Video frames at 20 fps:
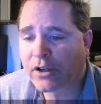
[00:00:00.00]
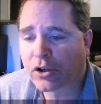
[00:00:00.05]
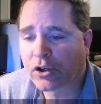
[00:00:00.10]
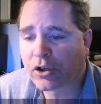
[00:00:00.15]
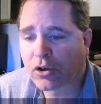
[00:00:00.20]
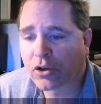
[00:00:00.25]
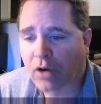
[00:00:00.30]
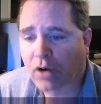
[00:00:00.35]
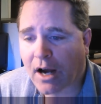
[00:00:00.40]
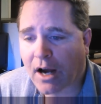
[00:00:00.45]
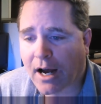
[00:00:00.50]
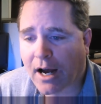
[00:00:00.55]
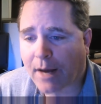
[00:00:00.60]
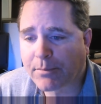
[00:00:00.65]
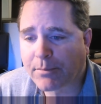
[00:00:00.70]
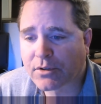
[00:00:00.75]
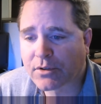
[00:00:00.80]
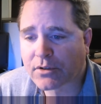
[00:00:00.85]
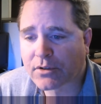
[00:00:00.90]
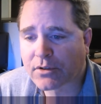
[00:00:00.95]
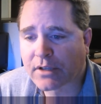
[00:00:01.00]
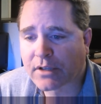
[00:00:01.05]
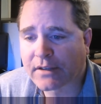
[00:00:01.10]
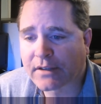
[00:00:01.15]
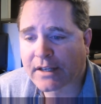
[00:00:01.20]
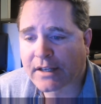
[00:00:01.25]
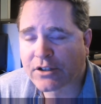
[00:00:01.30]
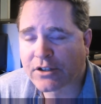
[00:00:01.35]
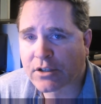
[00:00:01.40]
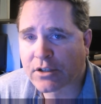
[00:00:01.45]
their crops
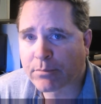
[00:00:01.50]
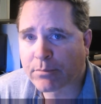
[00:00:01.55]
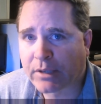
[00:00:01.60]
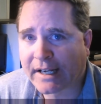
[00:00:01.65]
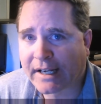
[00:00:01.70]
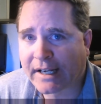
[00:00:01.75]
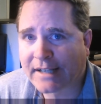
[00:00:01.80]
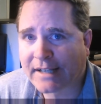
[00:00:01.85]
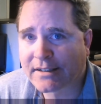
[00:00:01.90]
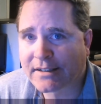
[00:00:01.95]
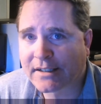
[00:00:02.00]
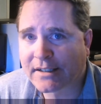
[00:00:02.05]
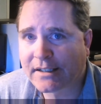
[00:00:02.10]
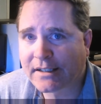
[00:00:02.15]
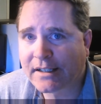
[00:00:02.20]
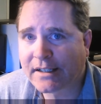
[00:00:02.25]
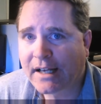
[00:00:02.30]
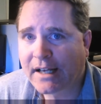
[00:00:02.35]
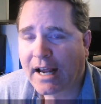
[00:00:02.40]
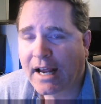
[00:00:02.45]
that they just planted